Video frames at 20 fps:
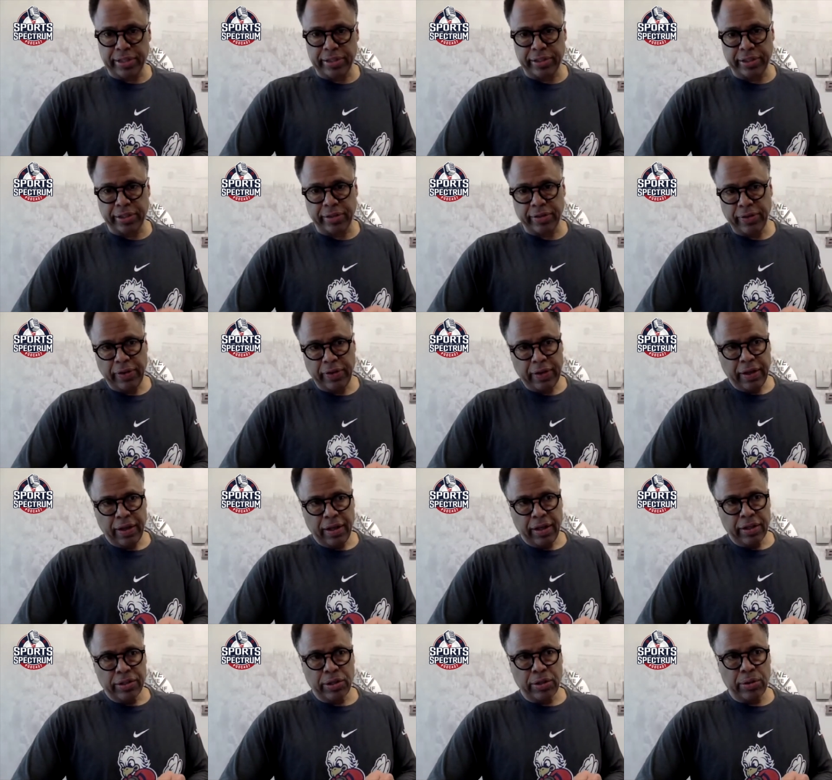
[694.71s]
And
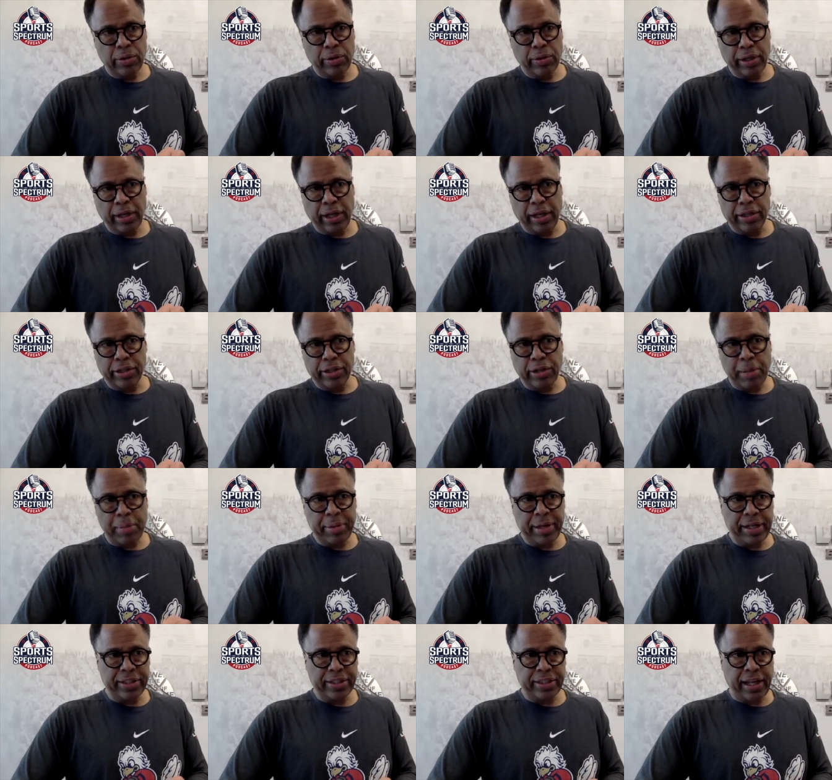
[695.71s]
so, yeah, the
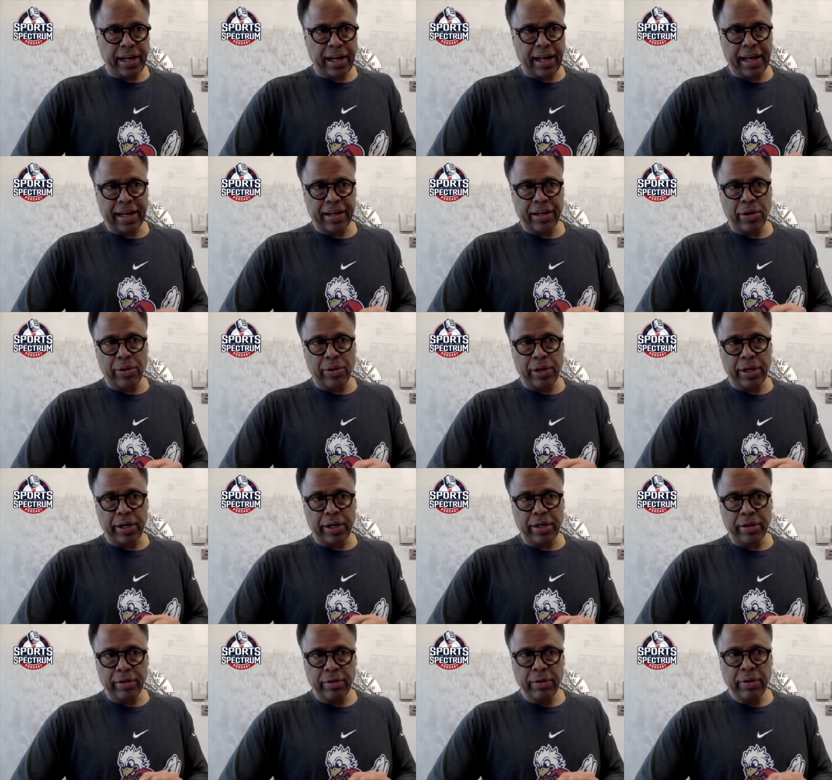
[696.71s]
trepidation that I had going
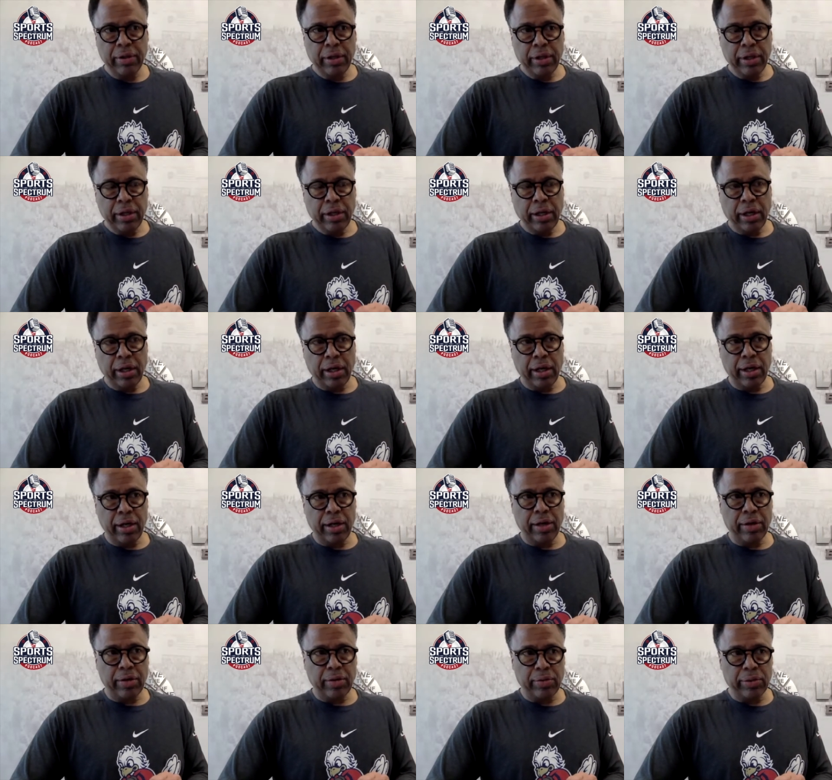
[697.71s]
in,
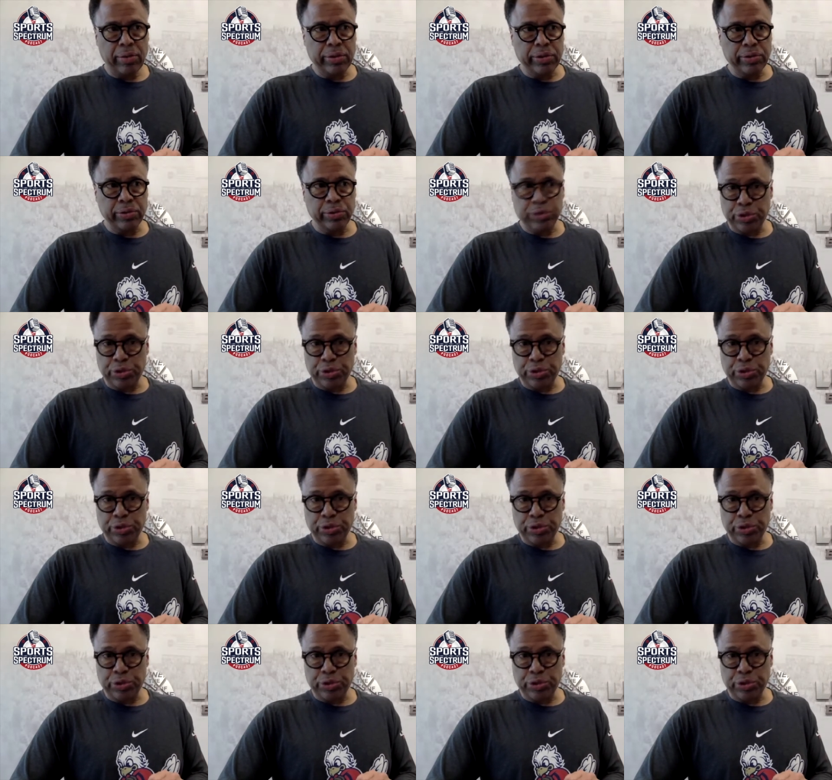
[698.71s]
was